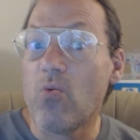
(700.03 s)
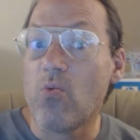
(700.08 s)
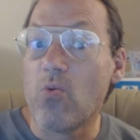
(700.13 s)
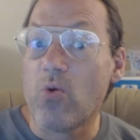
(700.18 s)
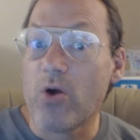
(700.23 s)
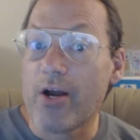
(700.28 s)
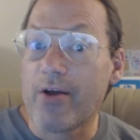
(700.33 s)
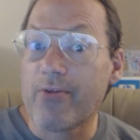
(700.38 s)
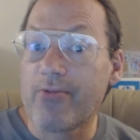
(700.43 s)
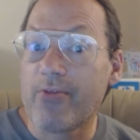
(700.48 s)

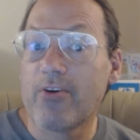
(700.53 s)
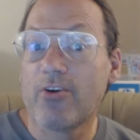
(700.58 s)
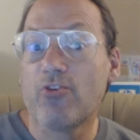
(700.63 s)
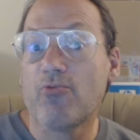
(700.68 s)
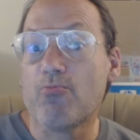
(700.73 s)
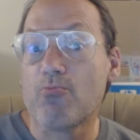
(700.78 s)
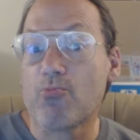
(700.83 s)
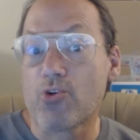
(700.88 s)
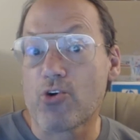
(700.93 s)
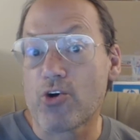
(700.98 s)
with
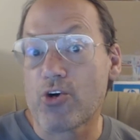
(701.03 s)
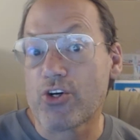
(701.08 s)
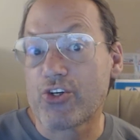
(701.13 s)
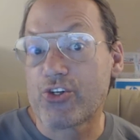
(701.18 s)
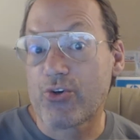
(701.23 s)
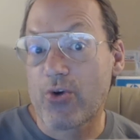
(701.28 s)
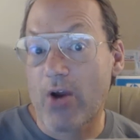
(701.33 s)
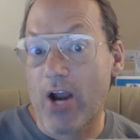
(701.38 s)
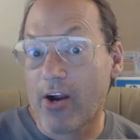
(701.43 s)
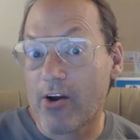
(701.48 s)

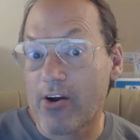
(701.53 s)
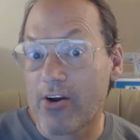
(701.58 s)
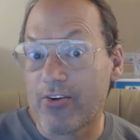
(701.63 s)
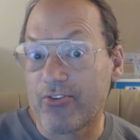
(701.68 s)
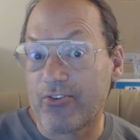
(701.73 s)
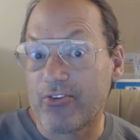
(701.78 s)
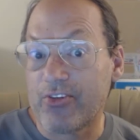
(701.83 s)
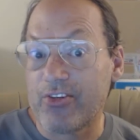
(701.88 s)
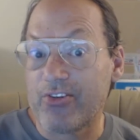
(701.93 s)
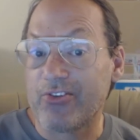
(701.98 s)
Merge
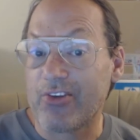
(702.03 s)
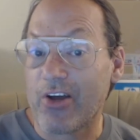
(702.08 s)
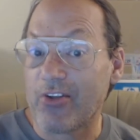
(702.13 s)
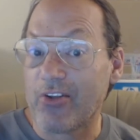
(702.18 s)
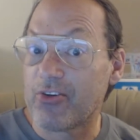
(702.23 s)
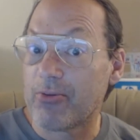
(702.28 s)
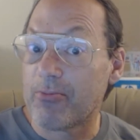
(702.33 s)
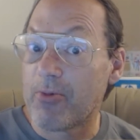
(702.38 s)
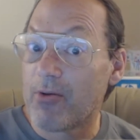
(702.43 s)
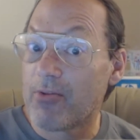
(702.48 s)
Records, who's
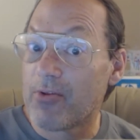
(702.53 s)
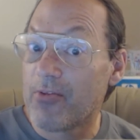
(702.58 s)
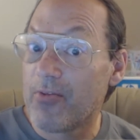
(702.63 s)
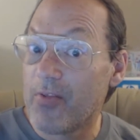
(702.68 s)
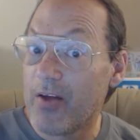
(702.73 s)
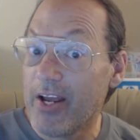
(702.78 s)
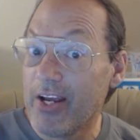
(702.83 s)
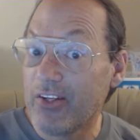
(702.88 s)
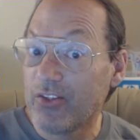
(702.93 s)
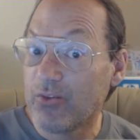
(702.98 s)
done some
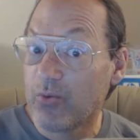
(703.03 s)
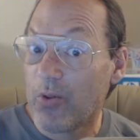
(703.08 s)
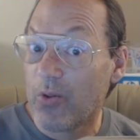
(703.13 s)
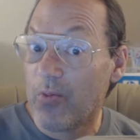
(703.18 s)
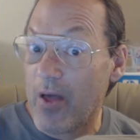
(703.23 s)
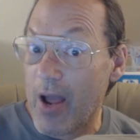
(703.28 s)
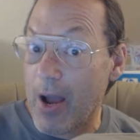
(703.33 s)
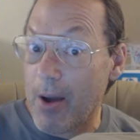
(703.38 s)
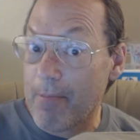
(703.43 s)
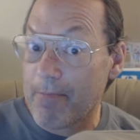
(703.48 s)
other things
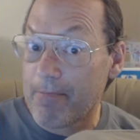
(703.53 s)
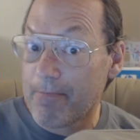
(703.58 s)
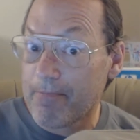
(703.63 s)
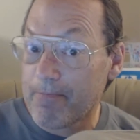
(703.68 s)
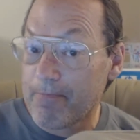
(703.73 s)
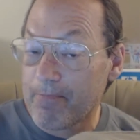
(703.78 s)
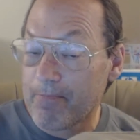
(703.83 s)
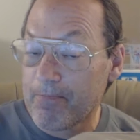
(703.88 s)
with them.